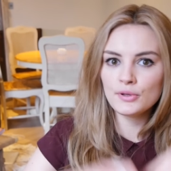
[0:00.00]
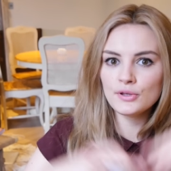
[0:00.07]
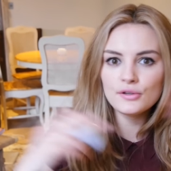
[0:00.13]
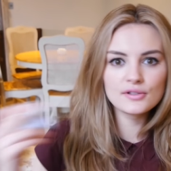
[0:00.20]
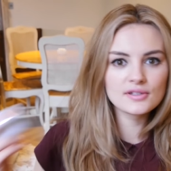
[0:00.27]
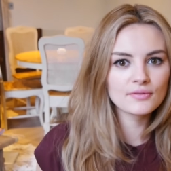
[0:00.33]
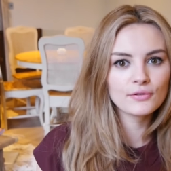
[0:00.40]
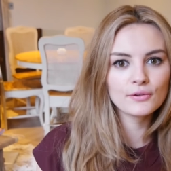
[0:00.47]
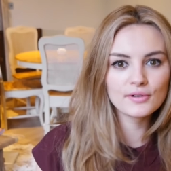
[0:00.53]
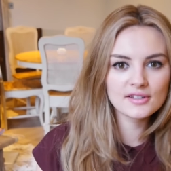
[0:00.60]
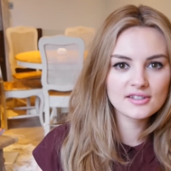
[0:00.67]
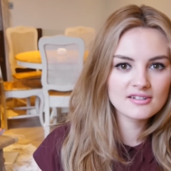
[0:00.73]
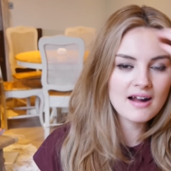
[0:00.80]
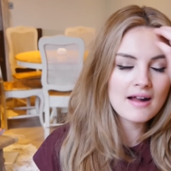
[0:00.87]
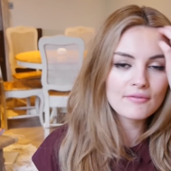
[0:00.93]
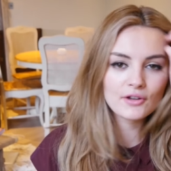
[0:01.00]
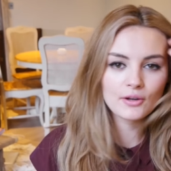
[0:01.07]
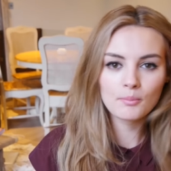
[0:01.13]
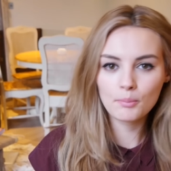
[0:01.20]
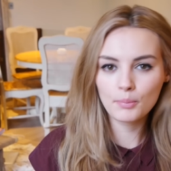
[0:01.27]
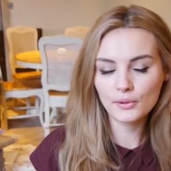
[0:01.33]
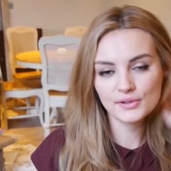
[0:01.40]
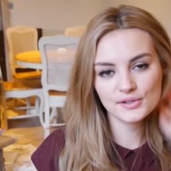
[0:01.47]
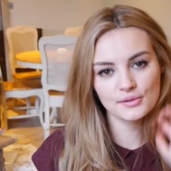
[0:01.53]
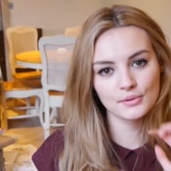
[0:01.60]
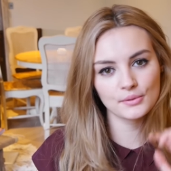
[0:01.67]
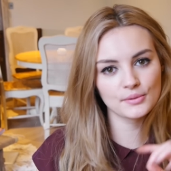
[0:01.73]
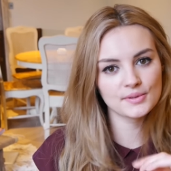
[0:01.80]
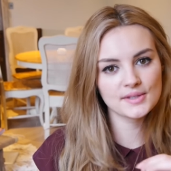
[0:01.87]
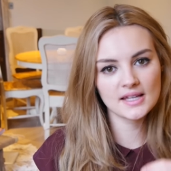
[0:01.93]
beautiful extravagant
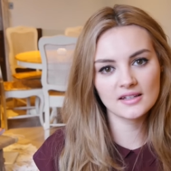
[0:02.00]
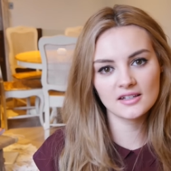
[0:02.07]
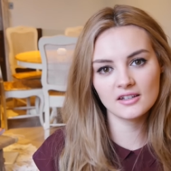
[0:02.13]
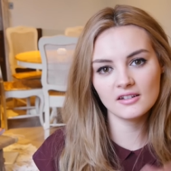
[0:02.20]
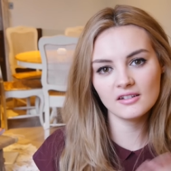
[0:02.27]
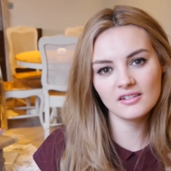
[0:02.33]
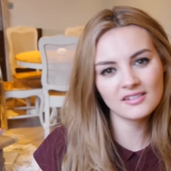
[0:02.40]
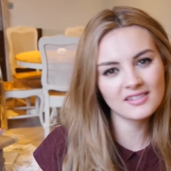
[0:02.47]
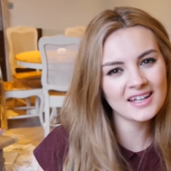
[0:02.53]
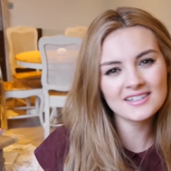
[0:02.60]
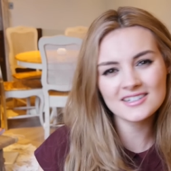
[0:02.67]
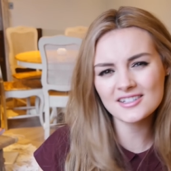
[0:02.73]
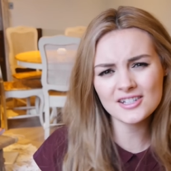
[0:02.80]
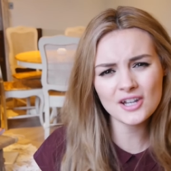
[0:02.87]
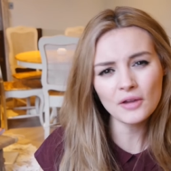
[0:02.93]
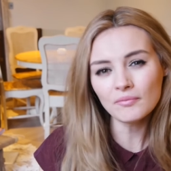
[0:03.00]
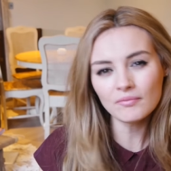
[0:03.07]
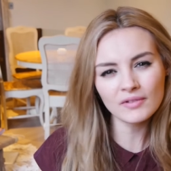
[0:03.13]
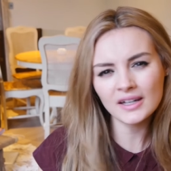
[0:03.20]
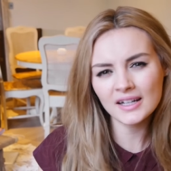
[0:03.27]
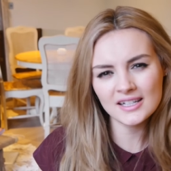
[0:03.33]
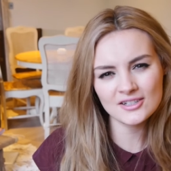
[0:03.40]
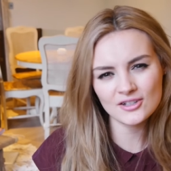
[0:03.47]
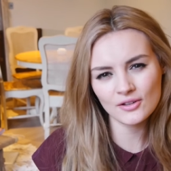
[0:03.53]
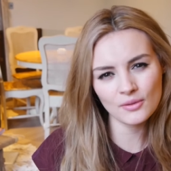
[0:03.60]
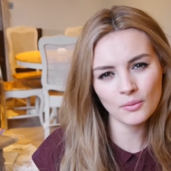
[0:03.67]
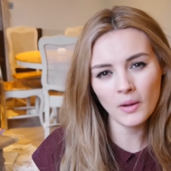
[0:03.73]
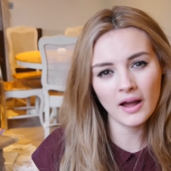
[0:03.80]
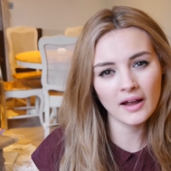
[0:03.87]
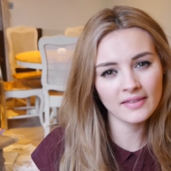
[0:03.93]
bottles and they just don't really do
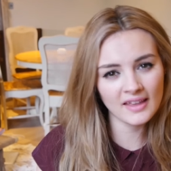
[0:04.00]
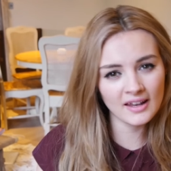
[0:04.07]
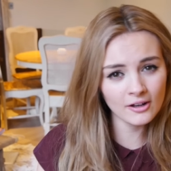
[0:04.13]
the work.